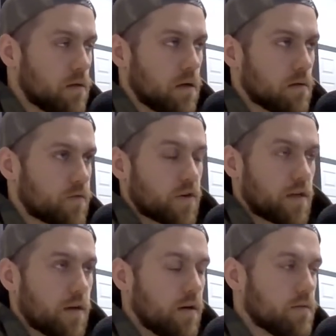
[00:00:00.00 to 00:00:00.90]
as far as
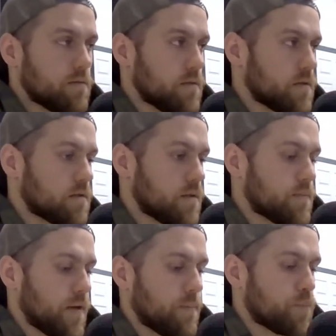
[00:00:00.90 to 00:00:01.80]
I know,
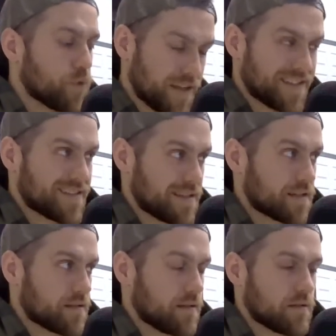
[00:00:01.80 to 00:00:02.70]
it's been pretty
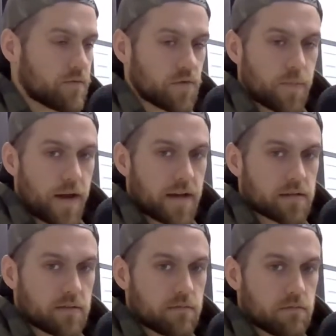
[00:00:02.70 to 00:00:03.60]
consistent for the
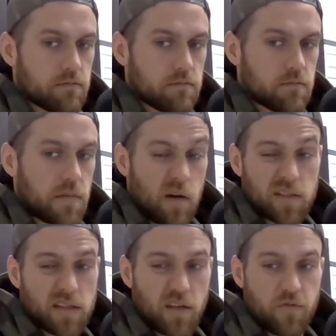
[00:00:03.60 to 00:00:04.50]
past, I
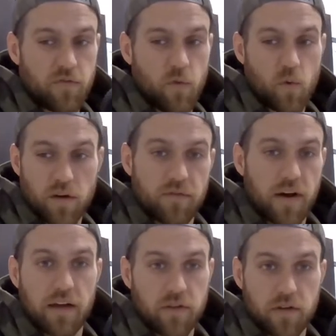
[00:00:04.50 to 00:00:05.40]
would say 4 to
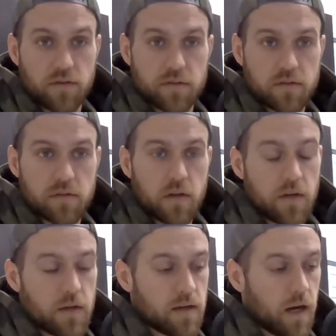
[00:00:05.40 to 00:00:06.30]
5 years.
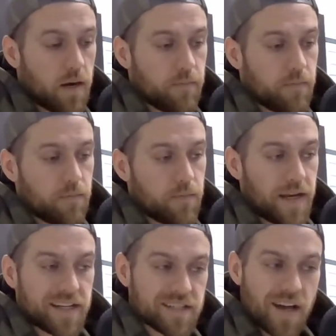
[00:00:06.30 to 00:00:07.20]

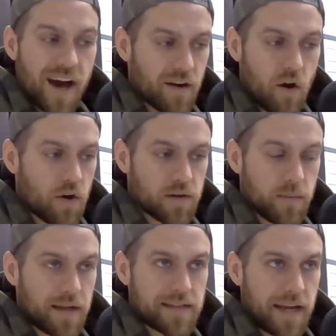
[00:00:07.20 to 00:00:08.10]
And it's not hard to
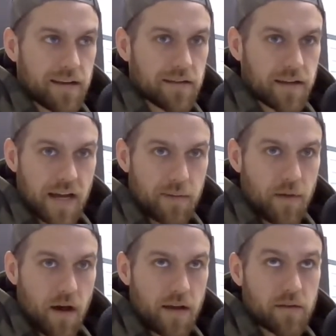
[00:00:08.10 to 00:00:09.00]
maintain it. Like I'm
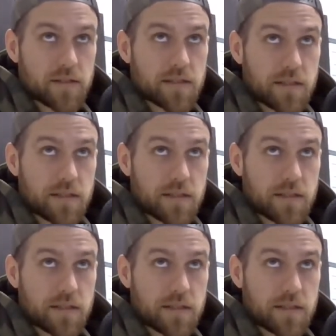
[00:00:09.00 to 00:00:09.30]
not